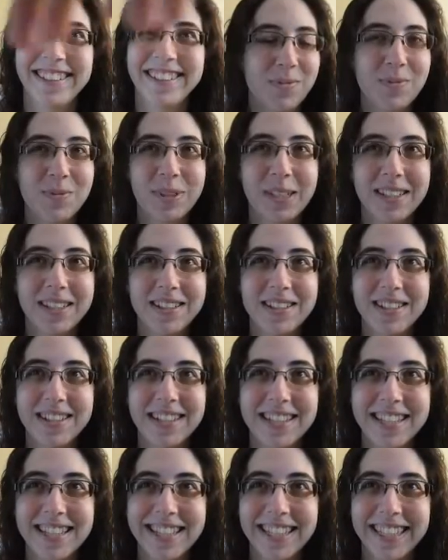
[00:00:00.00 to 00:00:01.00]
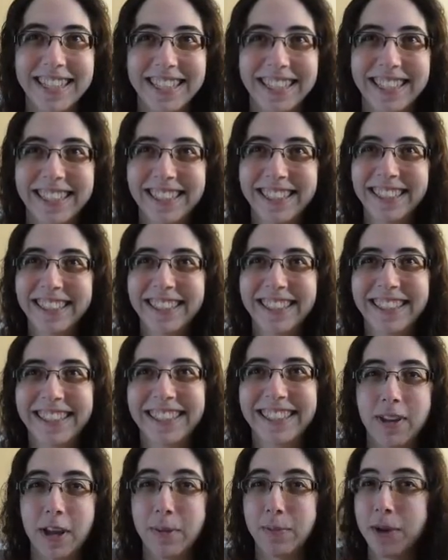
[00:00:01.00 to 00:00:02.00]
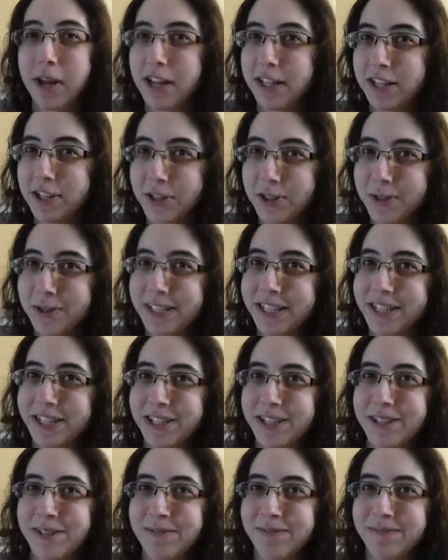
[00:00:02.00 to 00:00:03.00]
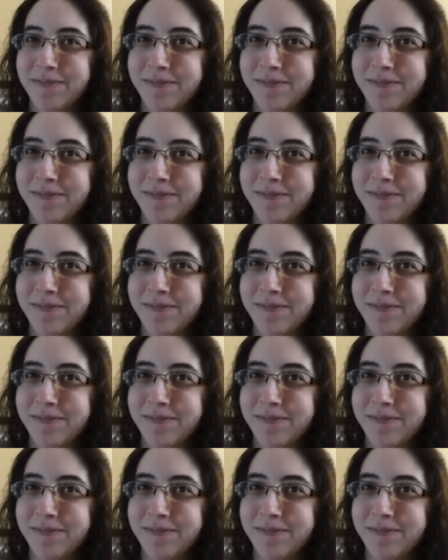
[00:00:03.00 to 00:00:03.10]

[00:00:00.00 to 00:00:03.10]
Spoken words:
What else should I say? I'm not Jewish.